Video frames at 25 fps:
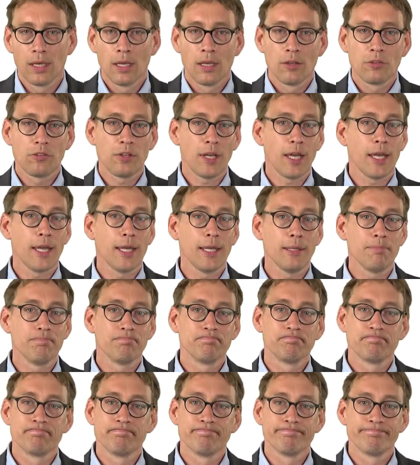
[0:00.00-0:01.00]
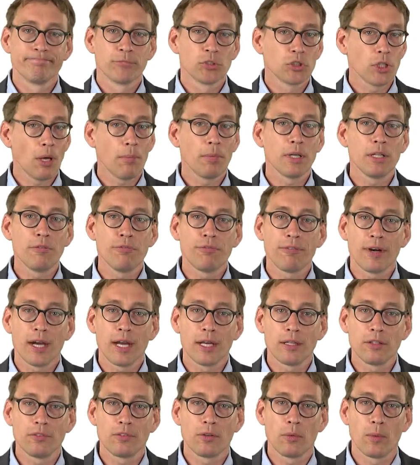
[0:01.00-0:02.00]
Say, somebody
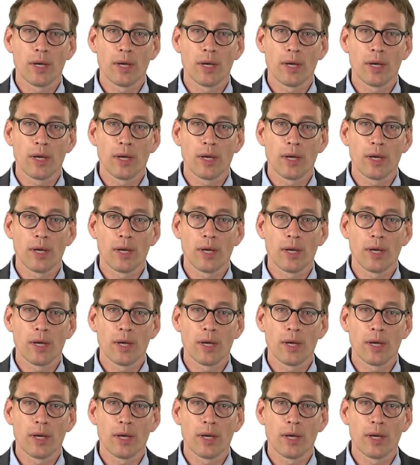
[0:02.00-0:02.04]
finds